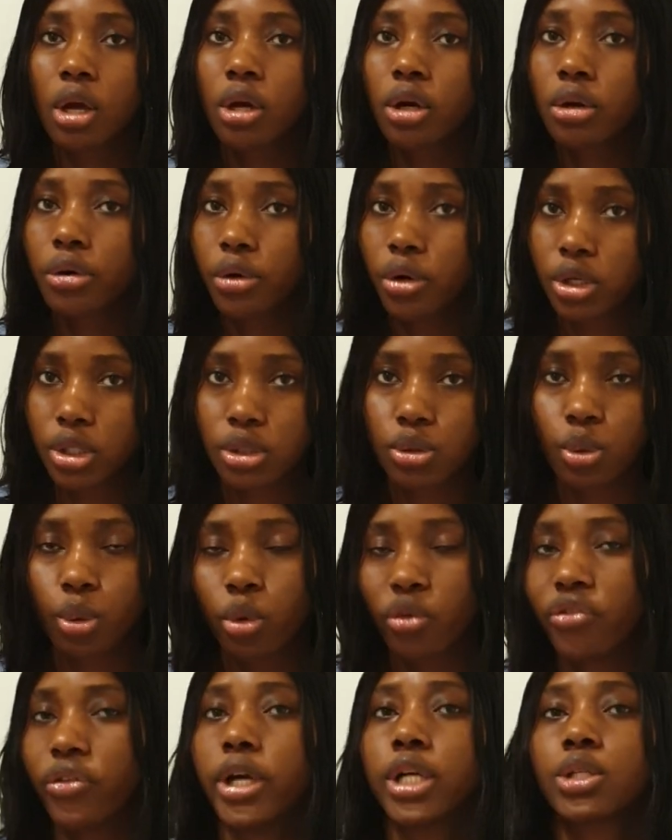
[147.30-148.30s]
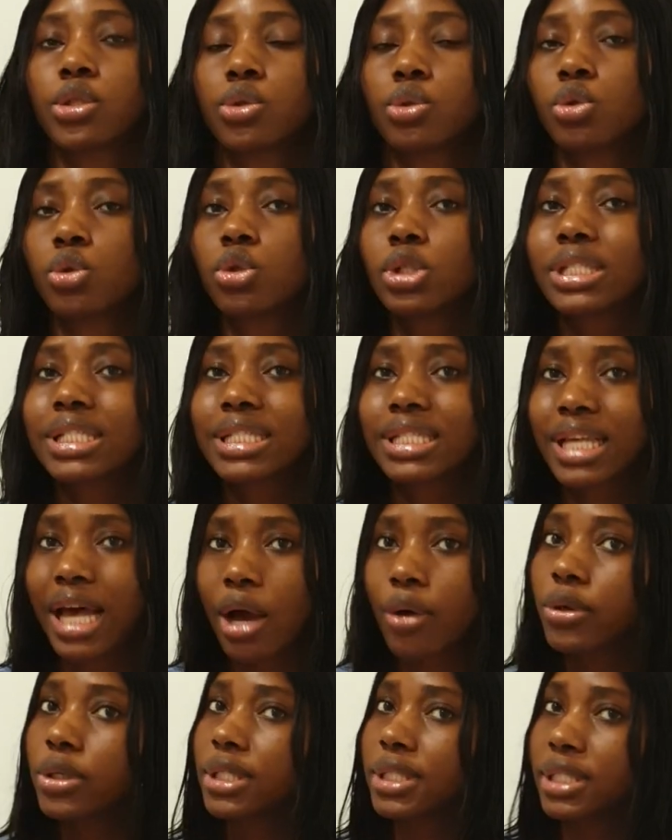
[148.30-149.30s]
cross over to
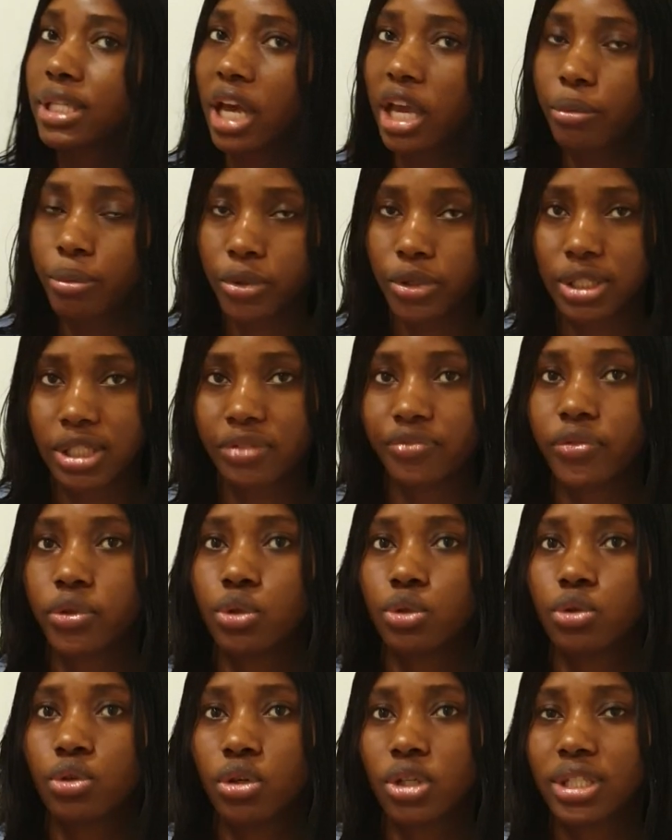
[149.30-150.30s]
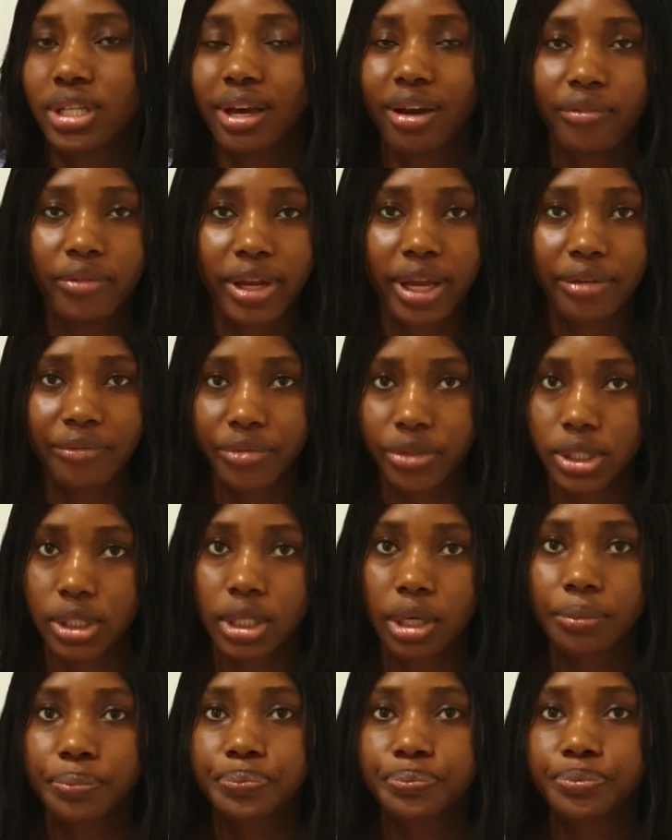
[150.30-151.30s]
South Cyprus if you do not have their
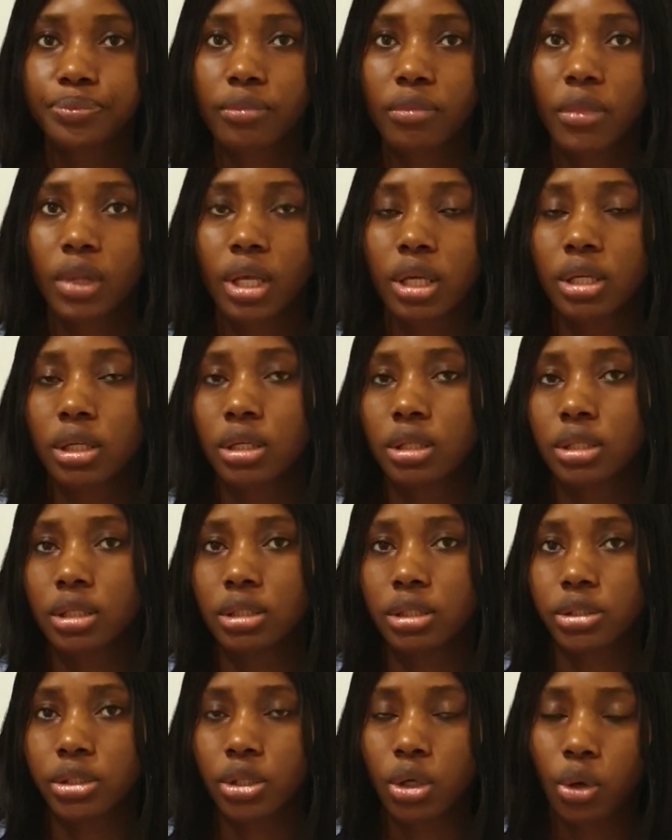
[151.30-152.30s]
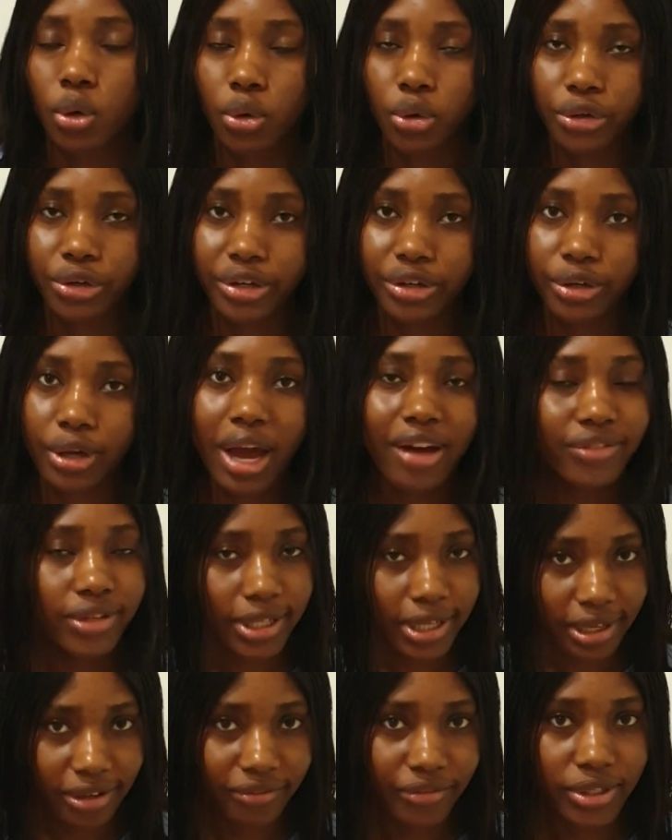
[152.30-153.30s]
visa. So you have to
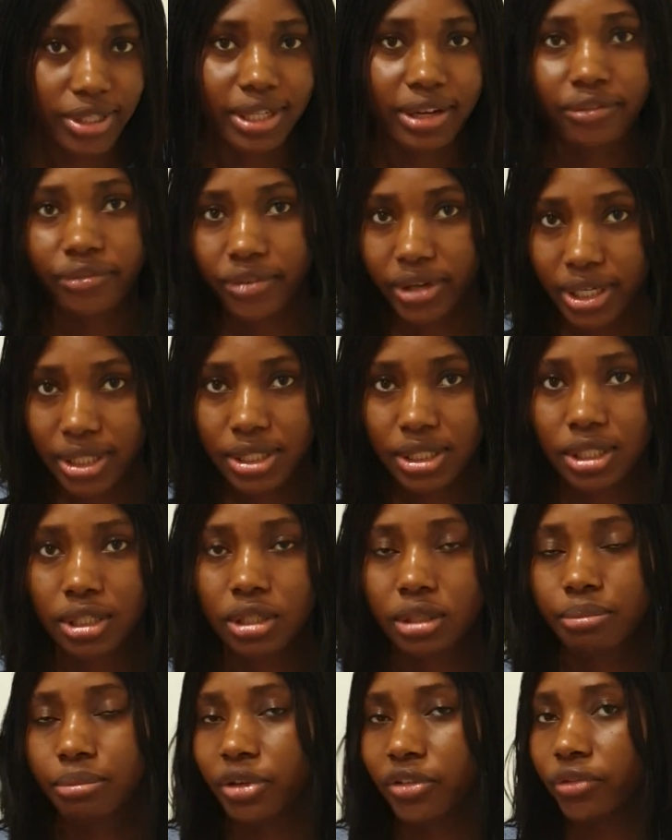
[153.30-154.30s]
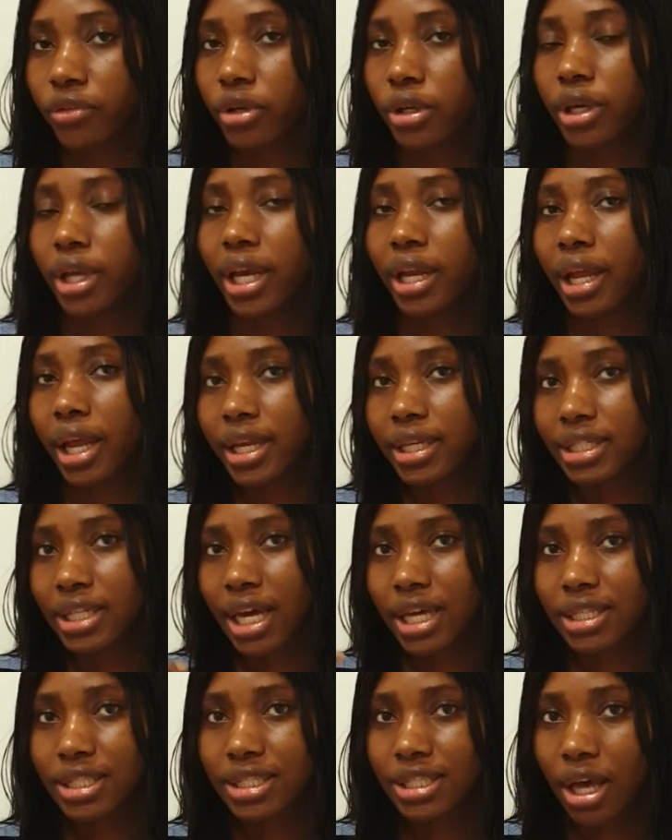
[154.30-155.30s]
get a visa first before you can
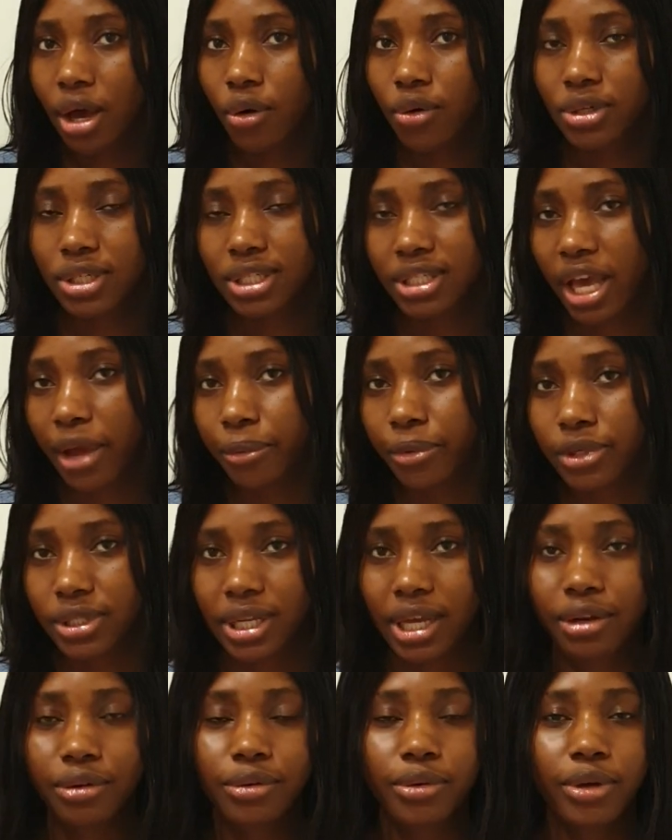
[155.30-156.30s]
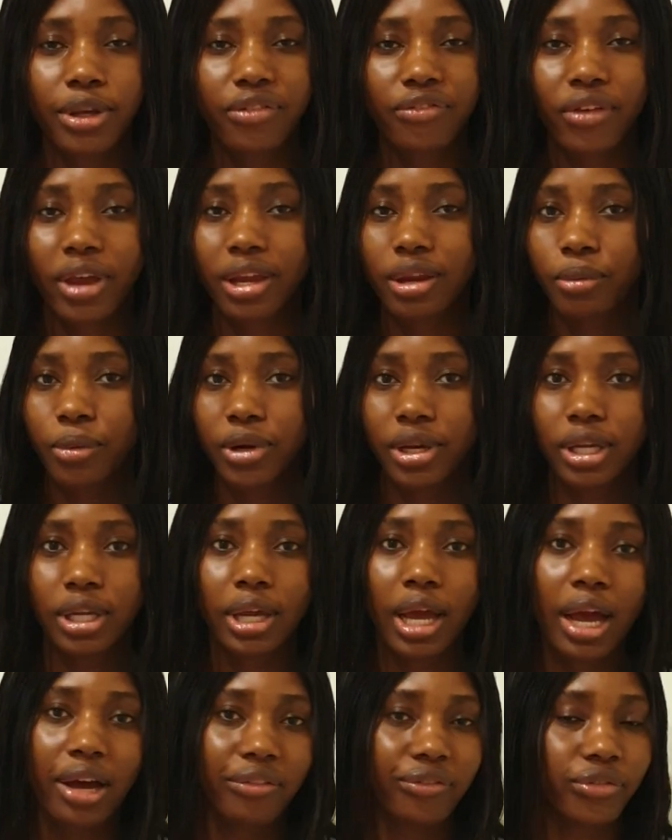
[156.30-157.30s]
enter South Cyprus. I don't know if anybody
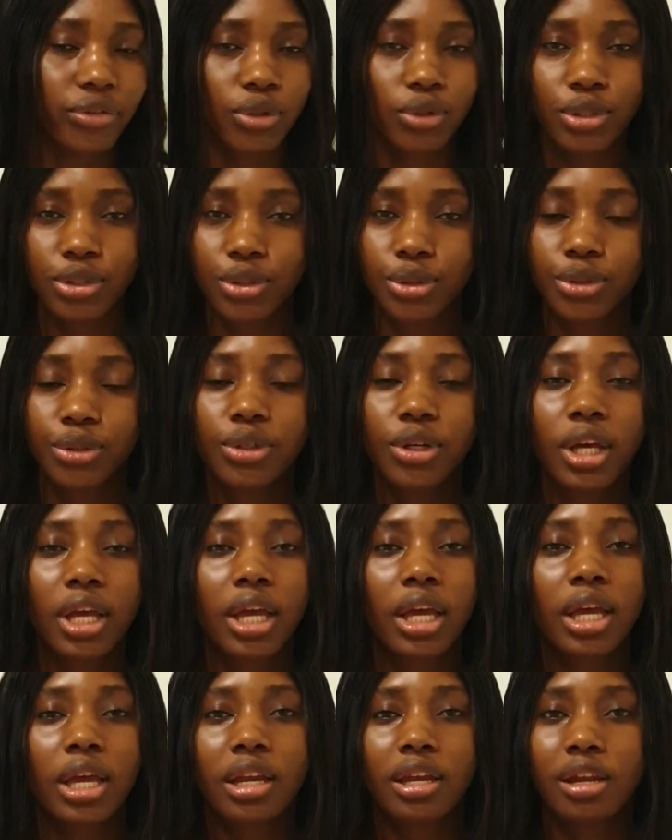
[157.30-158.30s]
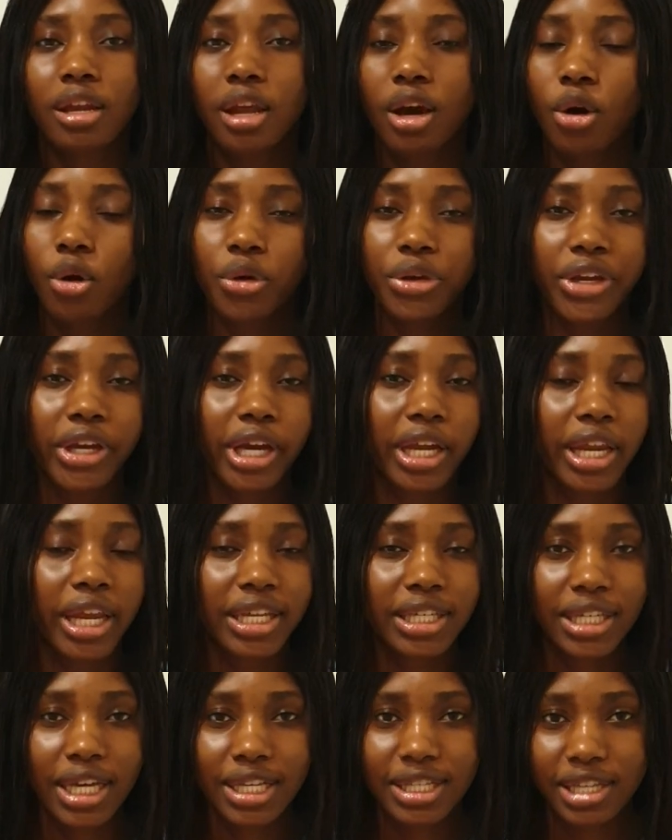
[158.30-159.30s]
have told you. Now you can
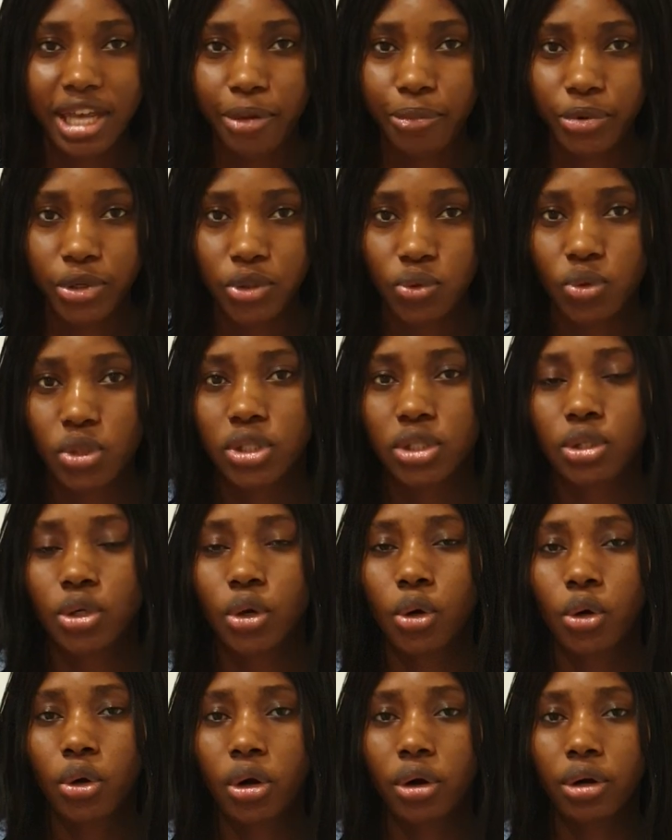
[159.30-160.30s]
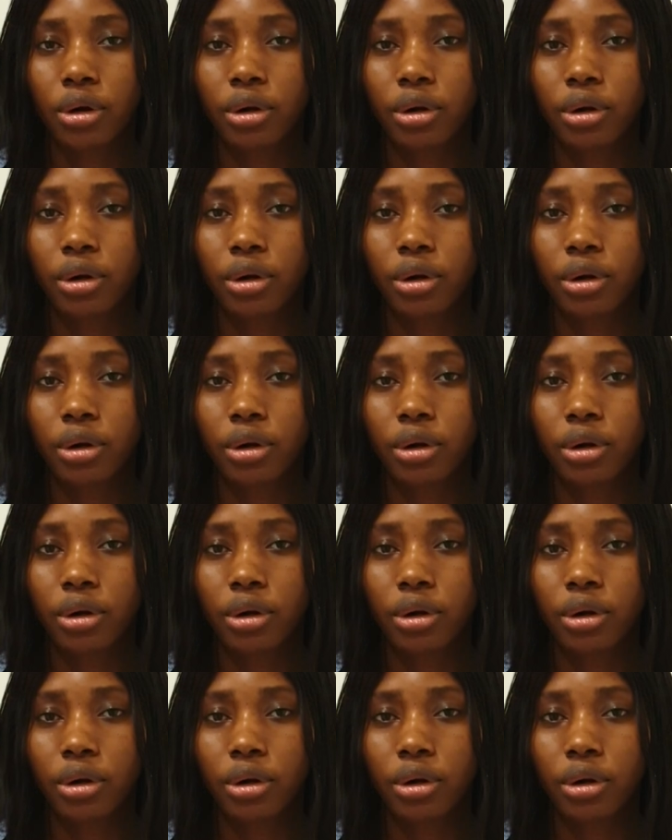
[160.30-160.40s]
enter Cyprus with your